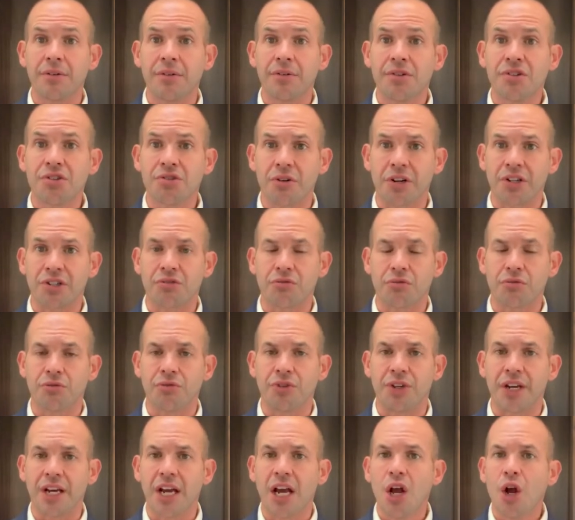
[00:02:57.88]
strict
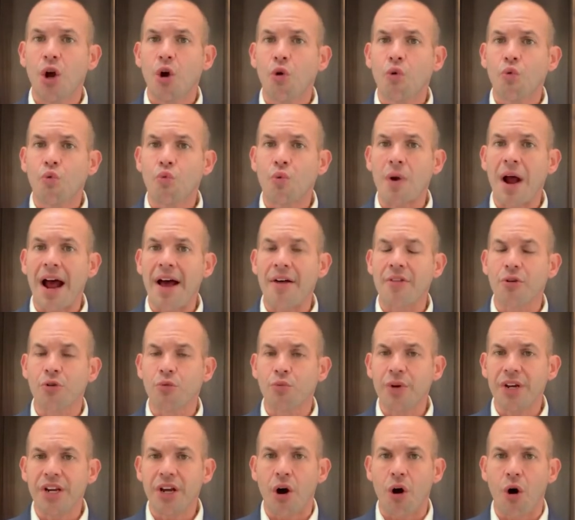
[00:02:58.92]
scrutiny. Rather,
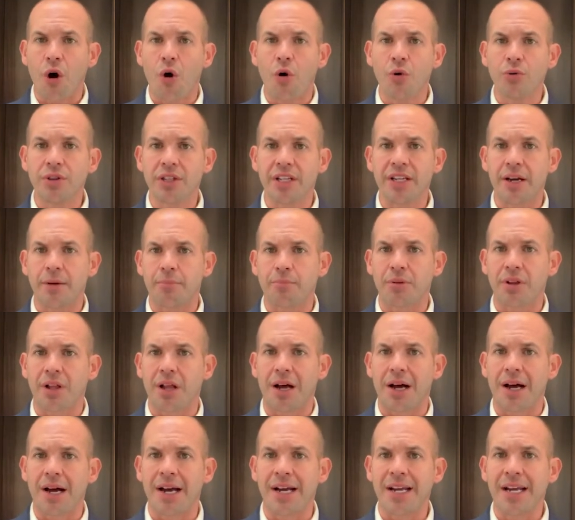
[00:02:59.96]
we only
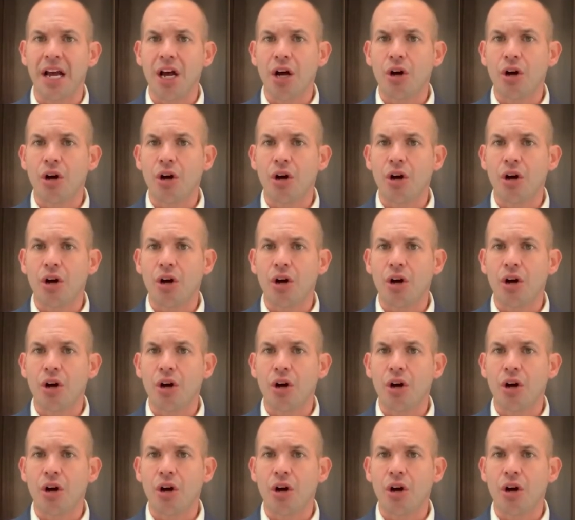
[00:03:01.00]
apply